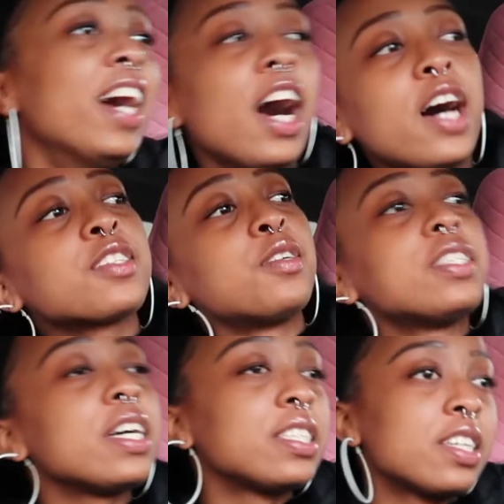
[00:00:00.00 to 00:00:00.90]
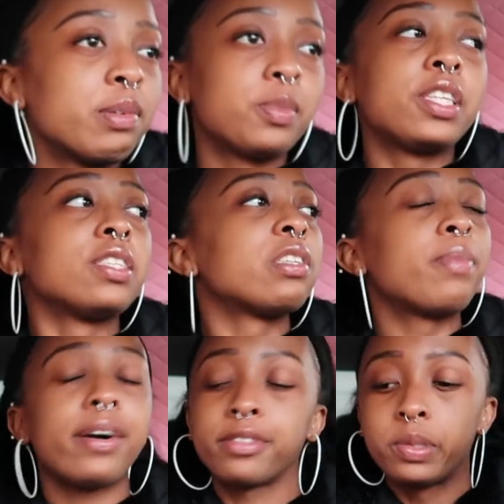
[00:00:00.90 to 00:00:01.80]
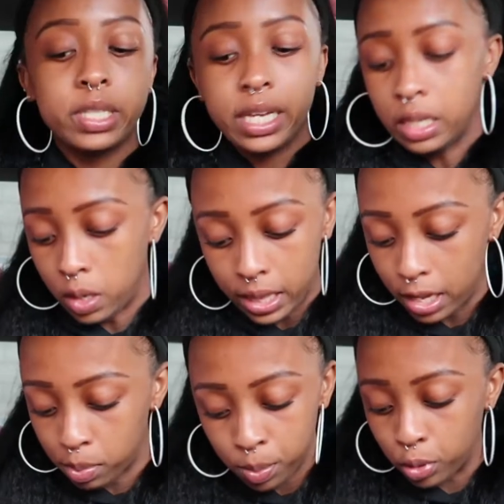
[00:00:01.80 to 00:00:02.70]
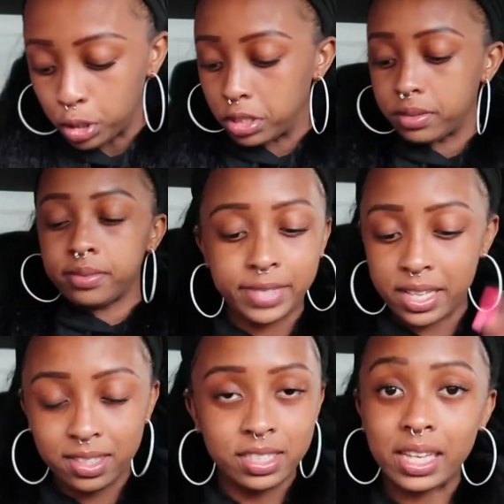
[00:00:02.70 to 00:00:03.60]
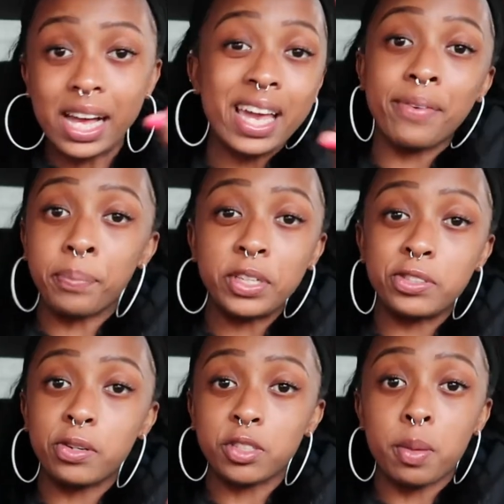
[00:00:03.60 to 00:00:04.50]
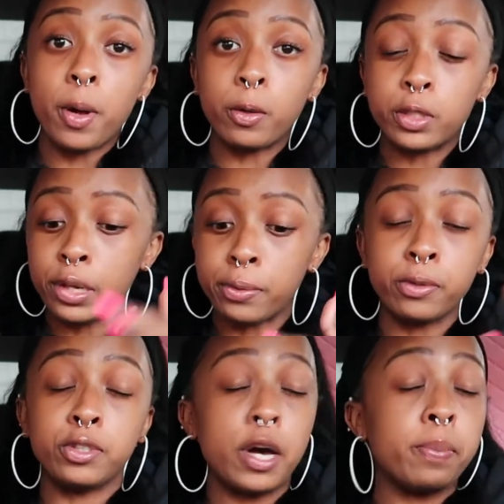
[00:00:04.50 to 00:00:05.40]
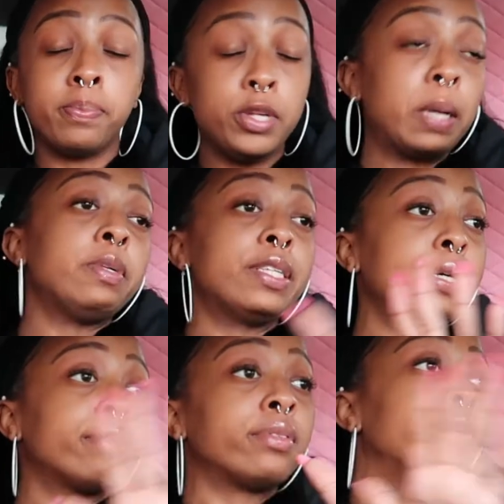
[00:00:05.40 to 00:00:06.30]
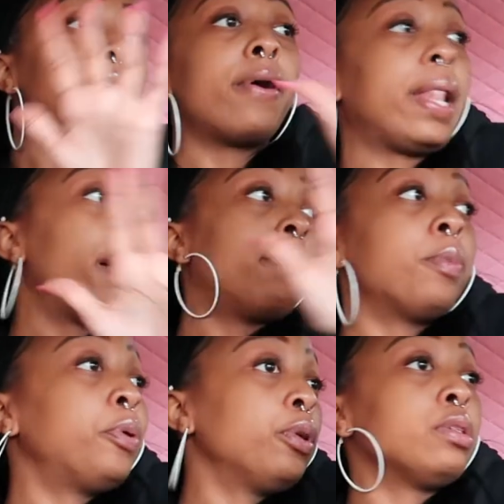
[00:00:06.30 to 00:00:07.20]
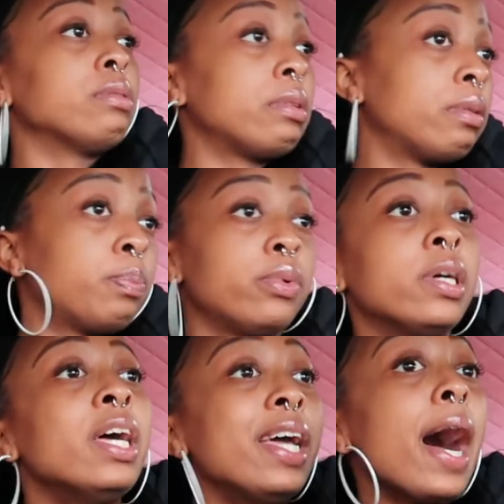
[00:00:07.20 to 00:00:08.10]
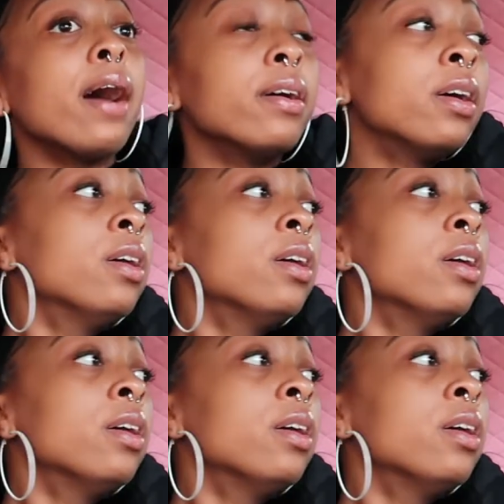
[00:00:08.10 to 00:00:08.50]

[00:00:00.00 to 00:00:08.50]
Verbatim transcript: I was gonna say something, then somebody was gonna take it all out of proportion. That, see, I can't even bust jokes on my own channel because y'all be taking stuff all out of proportion. But I